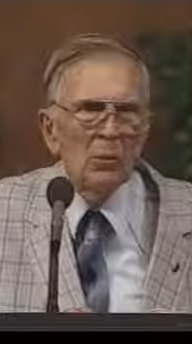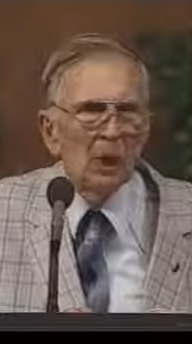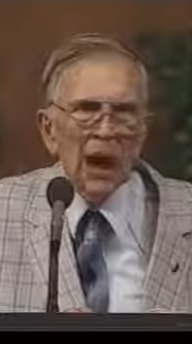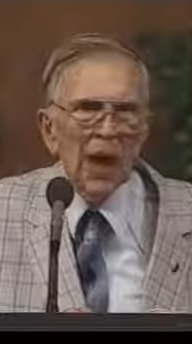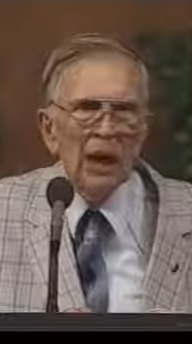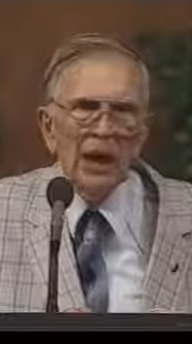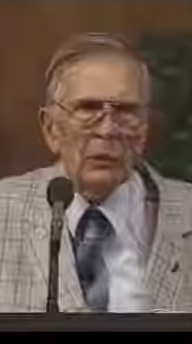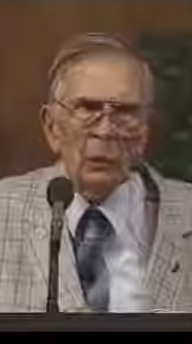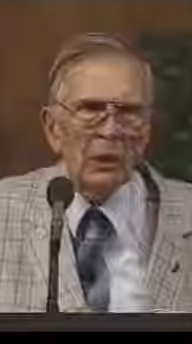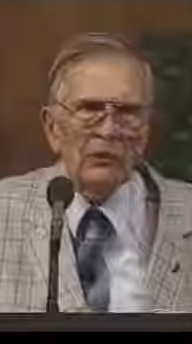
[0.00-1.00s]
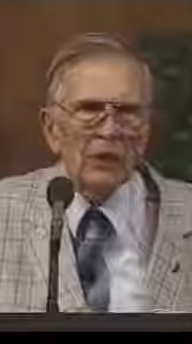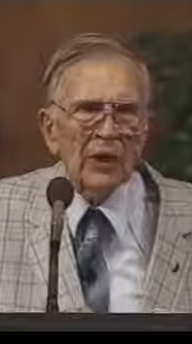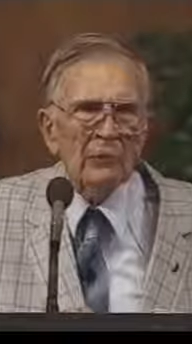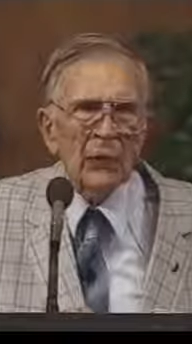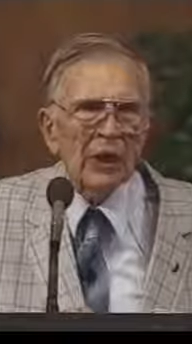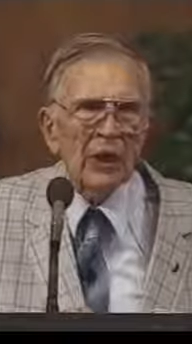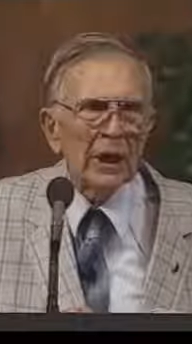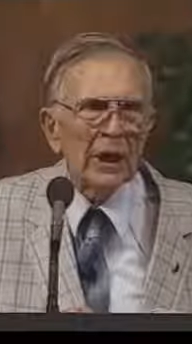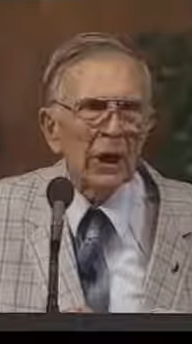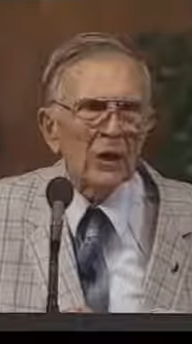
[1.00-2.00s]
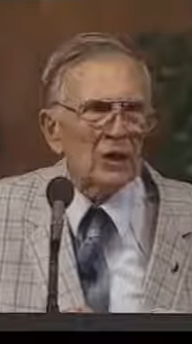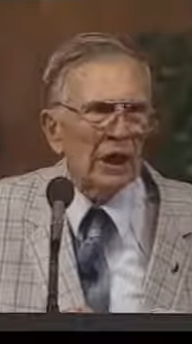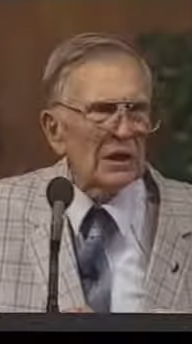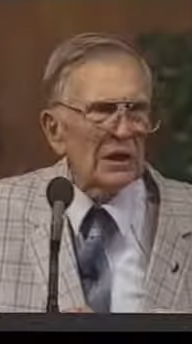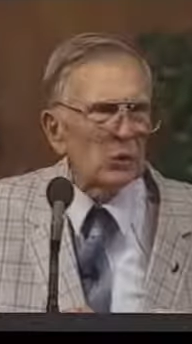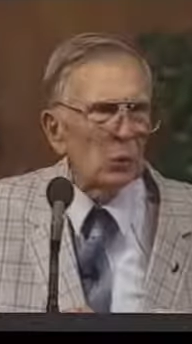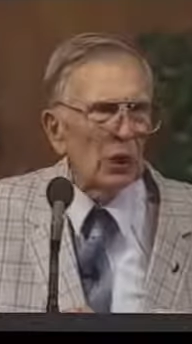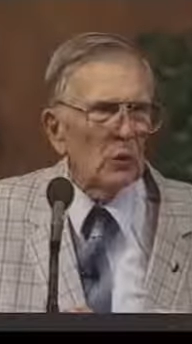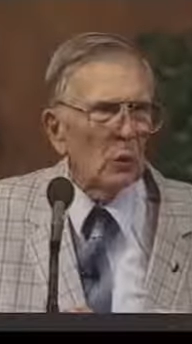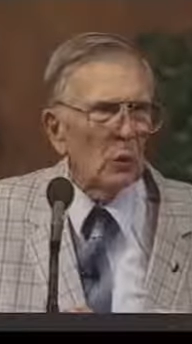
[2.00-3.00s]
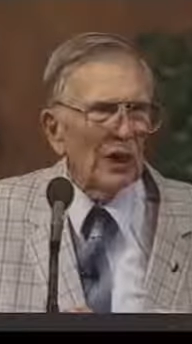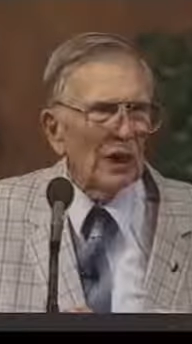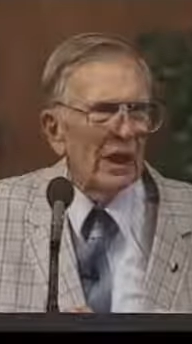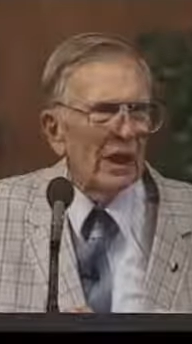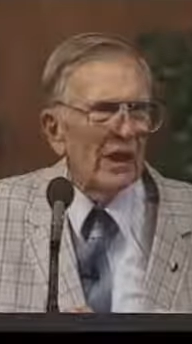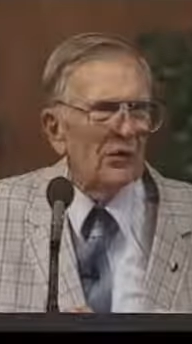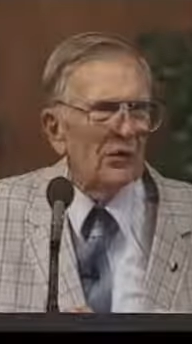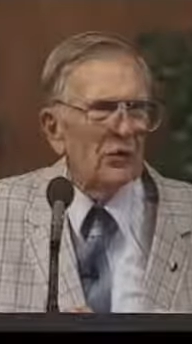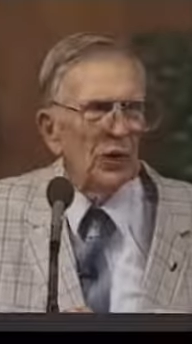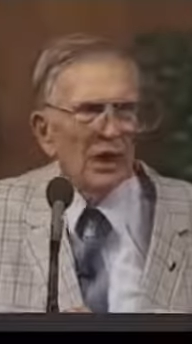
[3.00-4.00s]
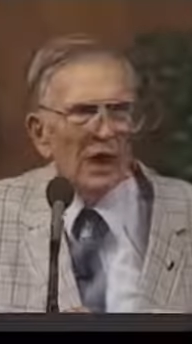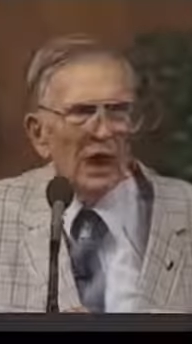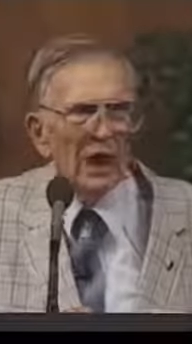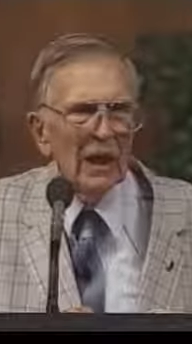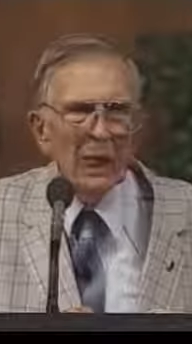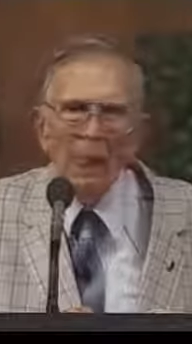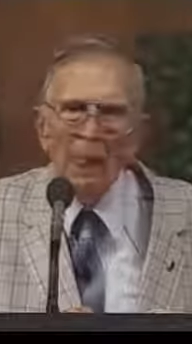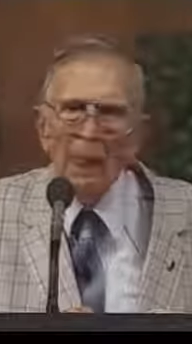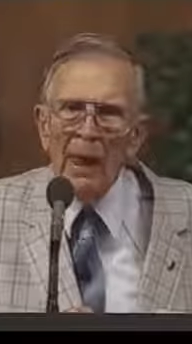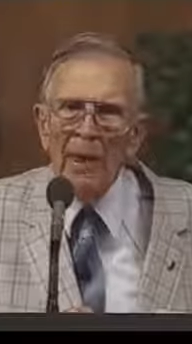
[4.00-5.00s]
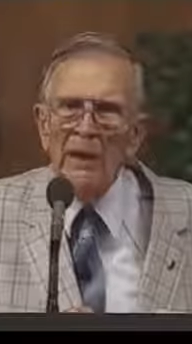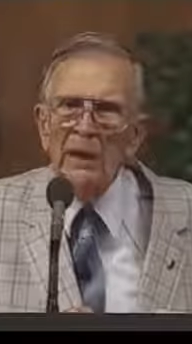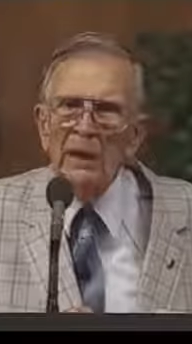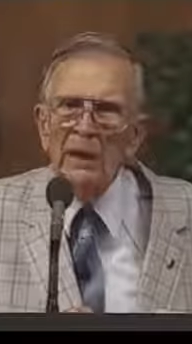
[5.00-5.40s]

But I, it wouldn't affect drinking in Los Angeles one whit if you did that. And